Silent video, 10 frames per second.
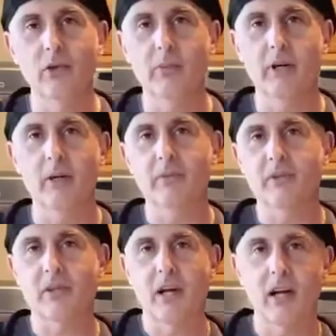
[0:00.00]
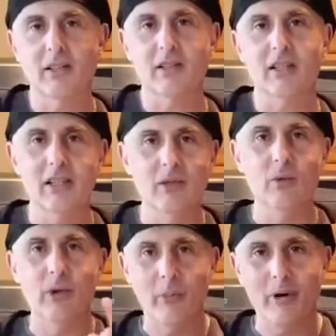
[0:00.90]
that you could pick up the sauce and eat
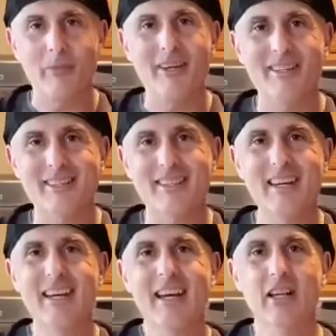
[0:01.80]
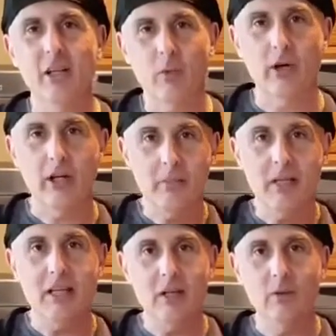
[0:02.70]
with a purpose. Like we're going to
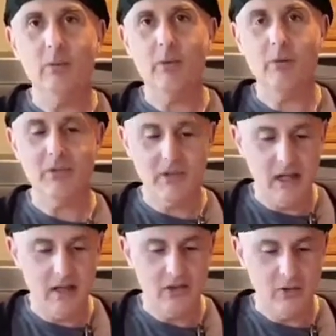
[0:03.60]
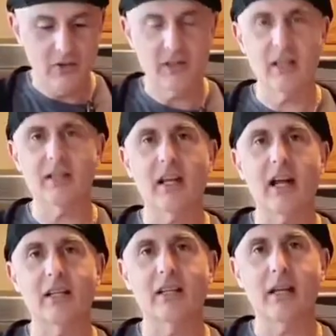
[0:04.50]
be eating with a purpose today. So this
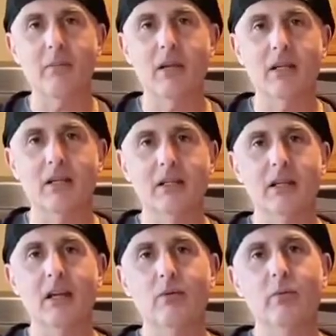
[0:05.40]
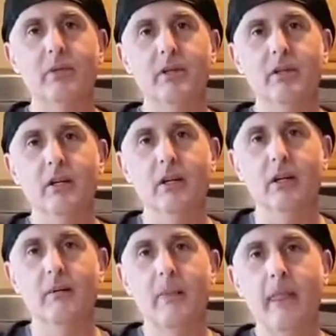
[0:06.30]
lasagna that I'm making today will be
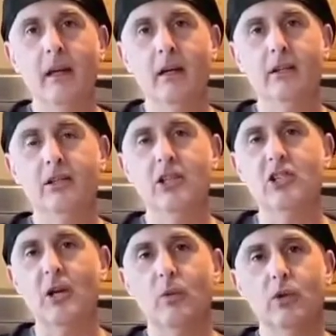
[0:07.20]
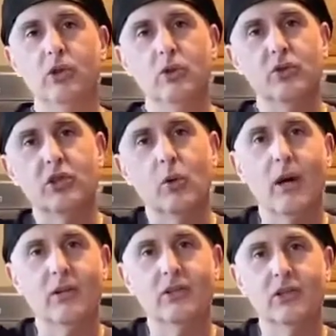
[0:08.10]
a dish that we'll use to go
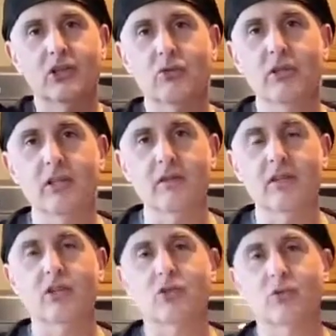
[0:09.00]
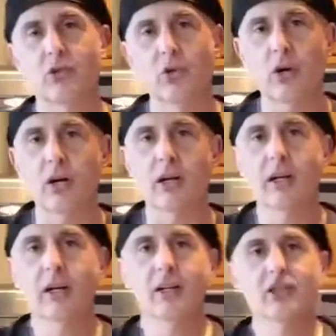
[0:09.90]
out to the streets of Central New York.
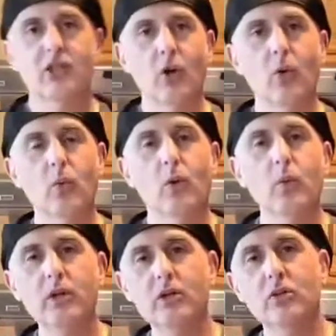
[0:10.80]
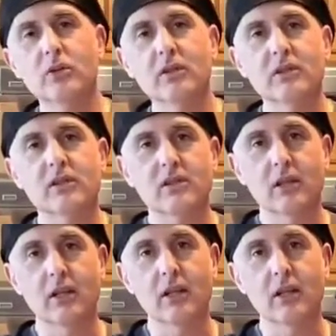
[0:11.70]
So what we do in